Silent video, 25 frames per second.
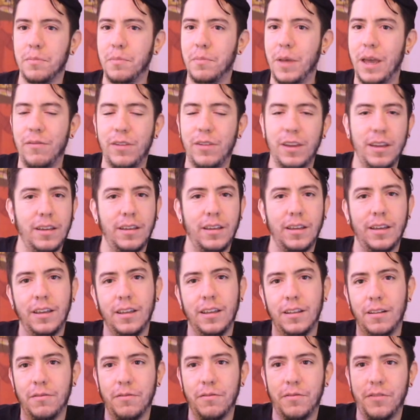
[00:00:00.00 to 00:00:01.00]
Maybe
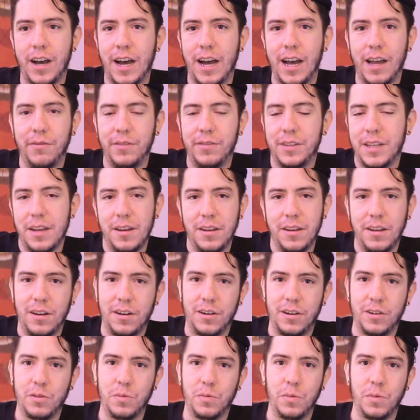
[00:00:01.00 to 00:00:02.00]
in 5-10
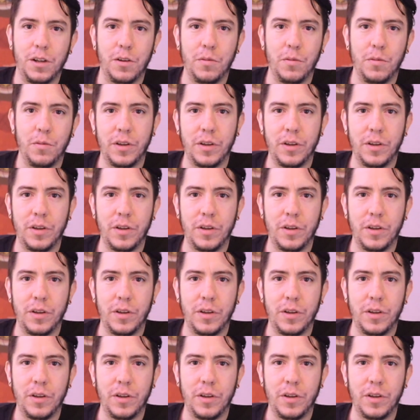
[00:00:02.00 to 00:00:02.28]
years when